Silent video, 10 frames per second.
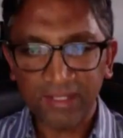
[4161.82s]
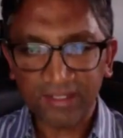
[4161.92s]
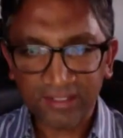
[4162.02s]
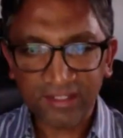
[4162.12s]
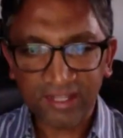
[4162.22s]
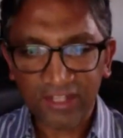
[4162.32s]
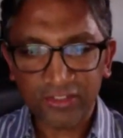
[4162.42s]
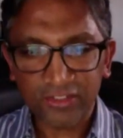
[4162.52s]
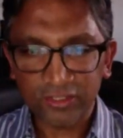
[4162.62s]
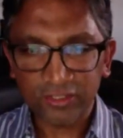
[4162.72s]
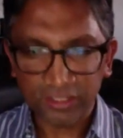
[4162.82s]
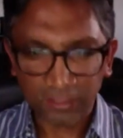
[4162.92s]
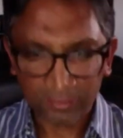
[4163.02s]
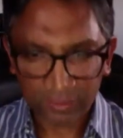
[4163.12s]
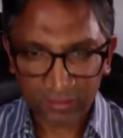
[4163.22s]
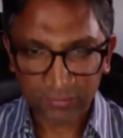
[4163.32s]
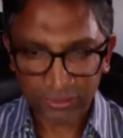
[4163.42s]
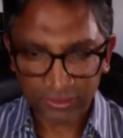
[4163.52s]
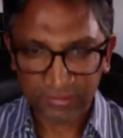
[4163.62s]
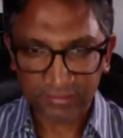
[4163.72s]
right. clinic I actually use an Omron
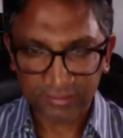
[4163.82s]
machine.